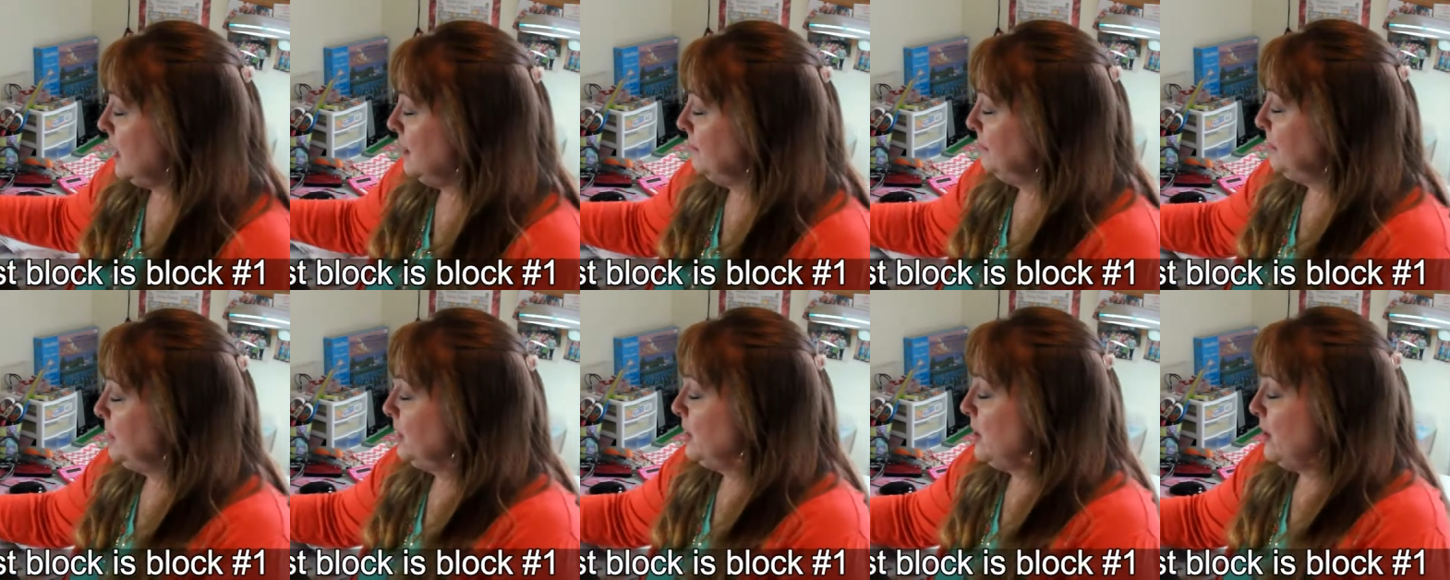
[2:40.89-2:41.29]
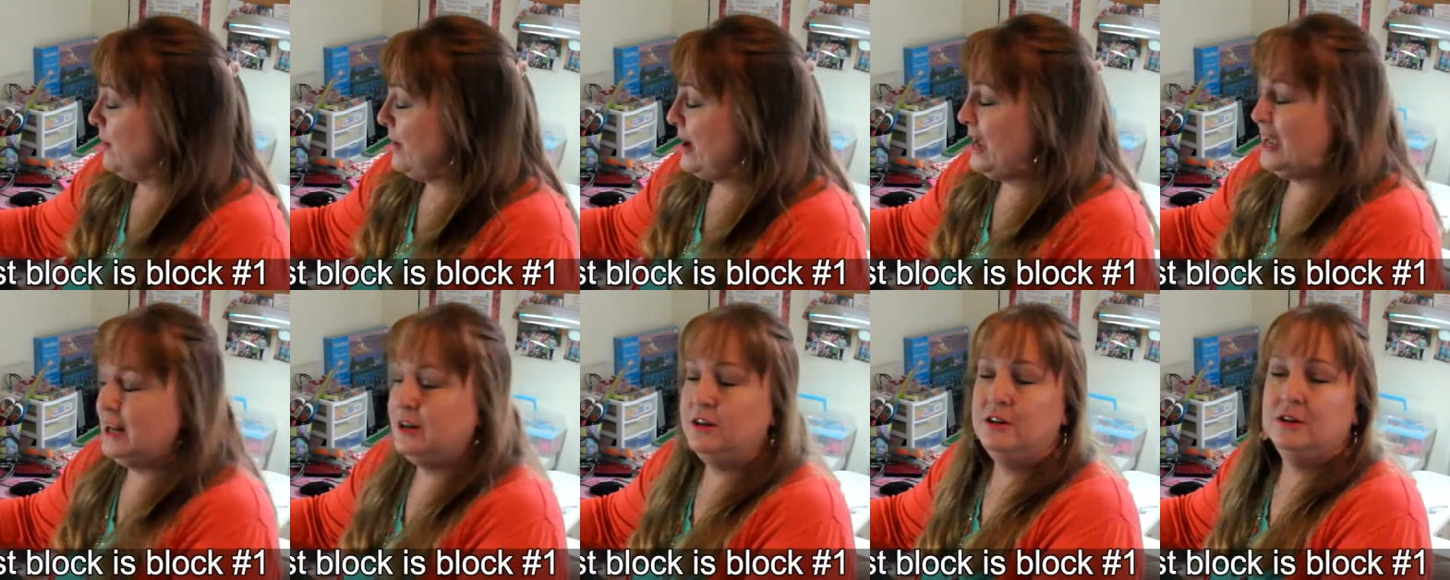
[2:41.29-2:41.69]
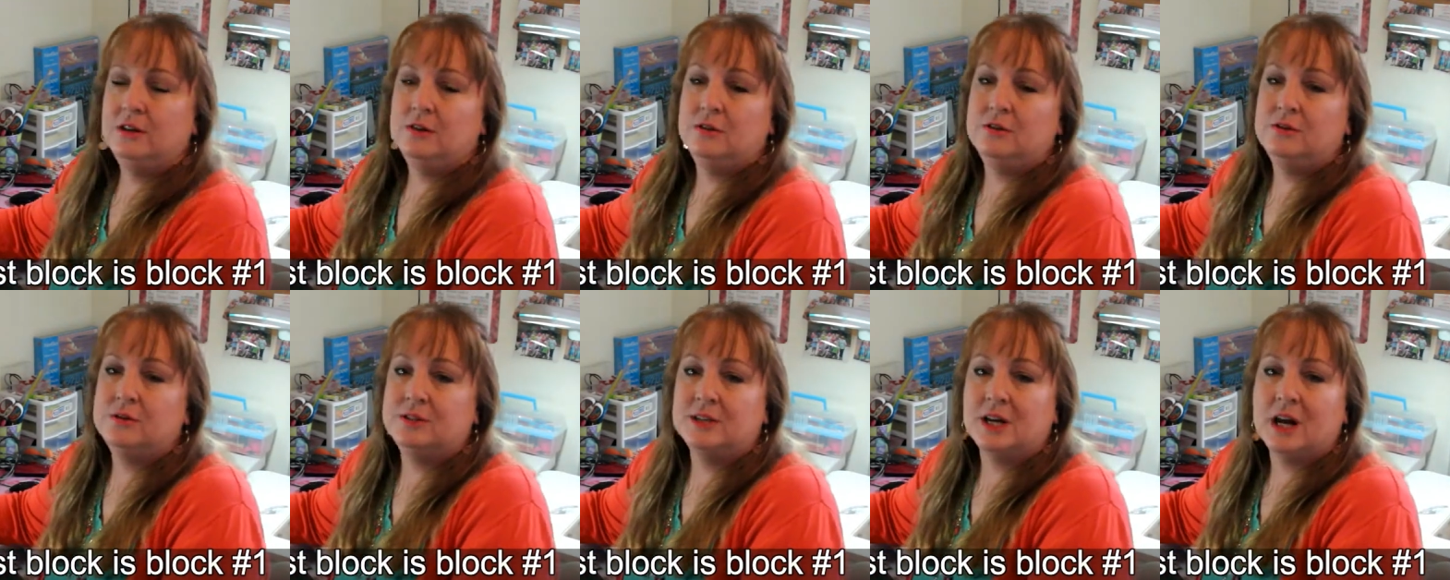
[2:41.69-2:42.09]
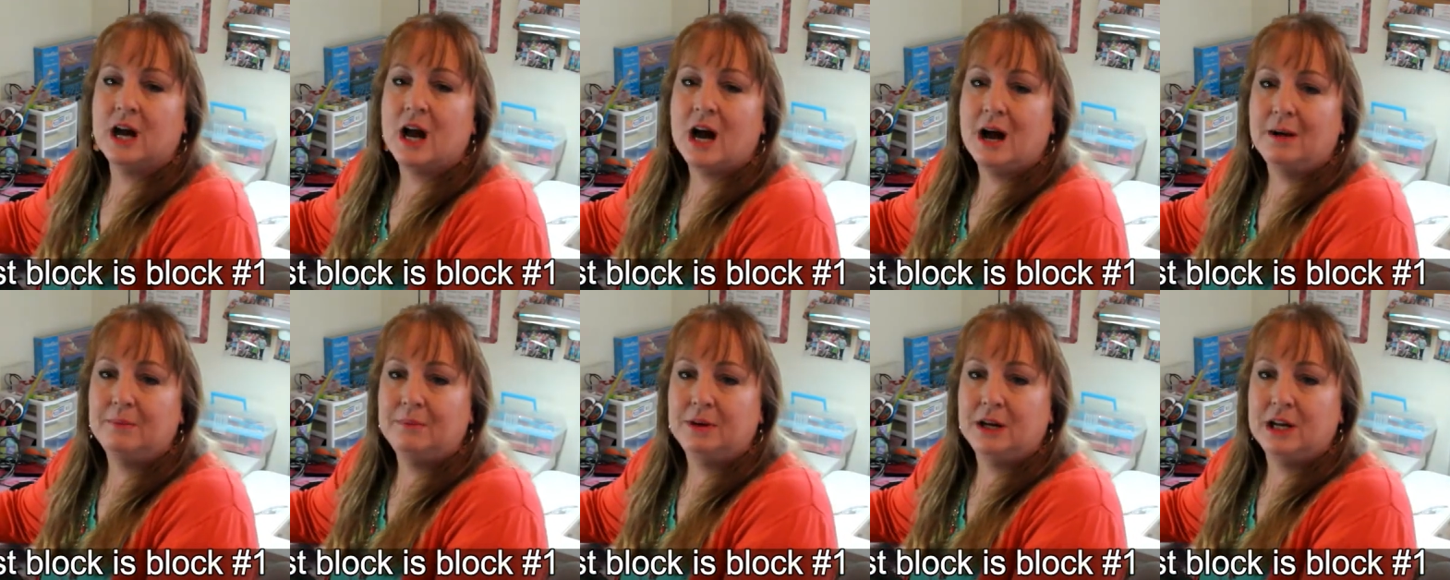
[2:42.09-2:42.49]
I'm going to go ahead and use a
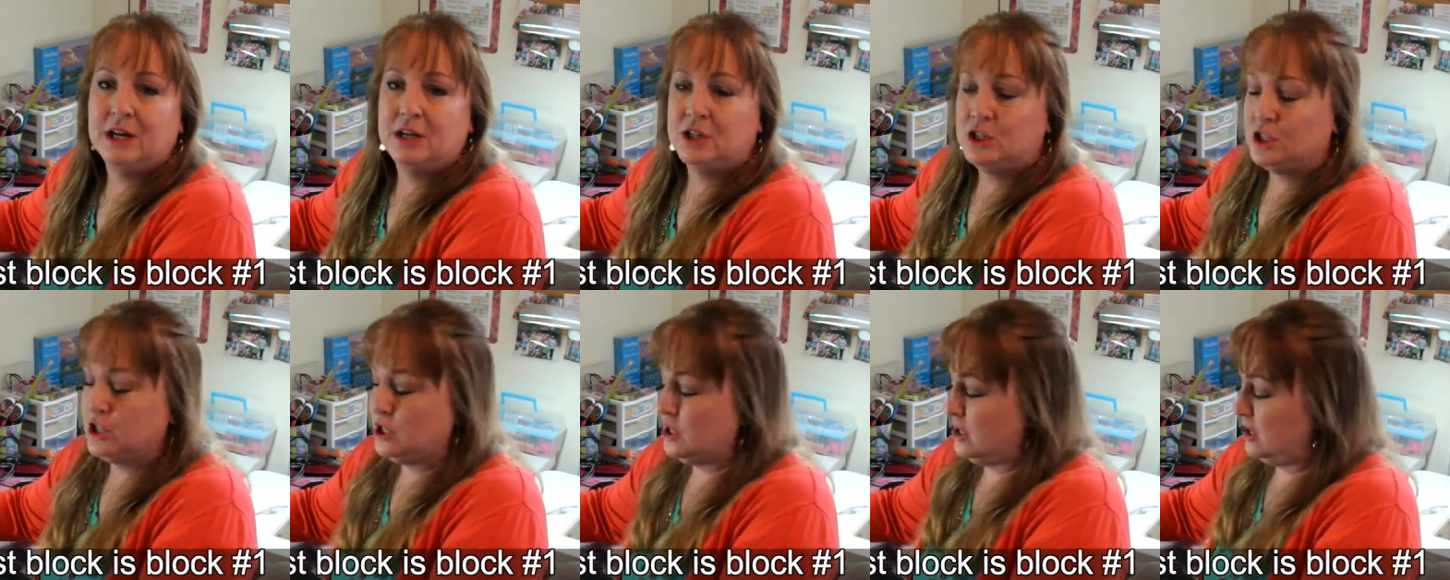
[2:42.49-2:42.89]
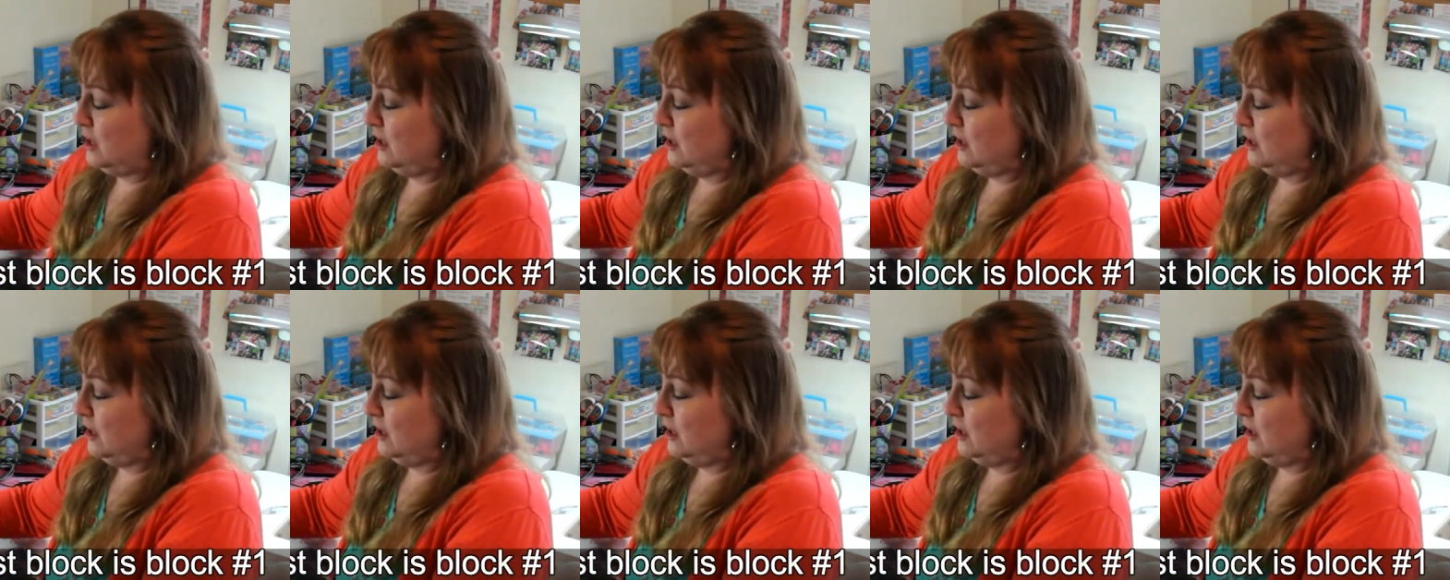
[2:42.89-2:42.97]
combination